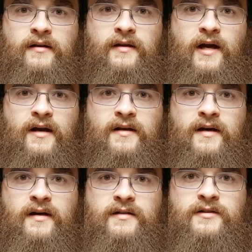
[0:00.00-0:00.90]
and the
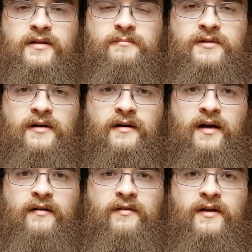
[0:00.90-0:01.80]
i9 chips are
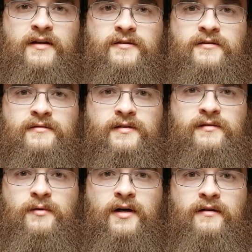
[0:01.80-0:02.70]
having issues
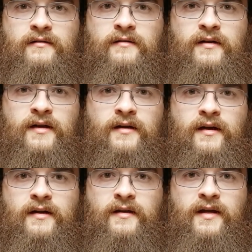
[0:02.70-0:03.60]
as well,
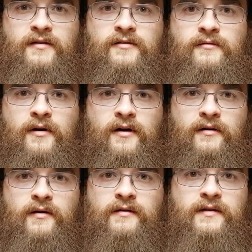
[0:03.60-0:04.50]
and they too are
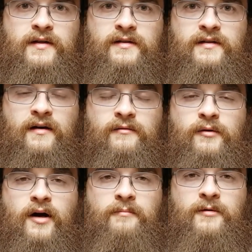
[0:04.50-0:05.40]
going to need
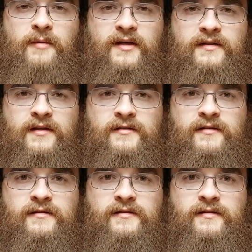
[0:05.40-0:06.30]
software
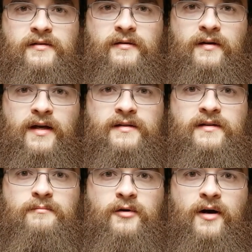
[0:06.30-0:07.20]
optimizations to utilize
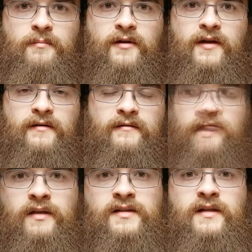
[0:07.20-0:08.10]
them properly.
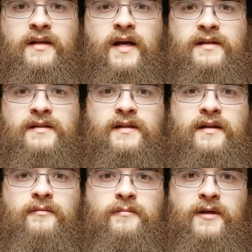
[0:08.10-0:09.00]
So the next thing
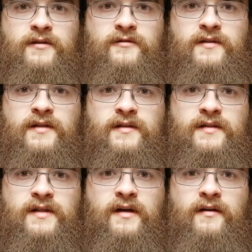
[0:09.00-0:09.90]
that will be interesting to
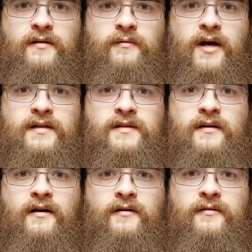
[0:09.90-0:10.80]
see are the
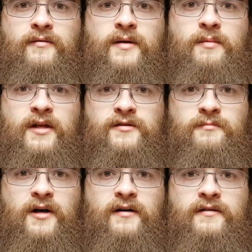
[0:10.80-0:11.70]
Ryzen R3
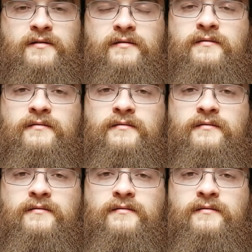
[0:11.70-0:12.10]
benchmarks.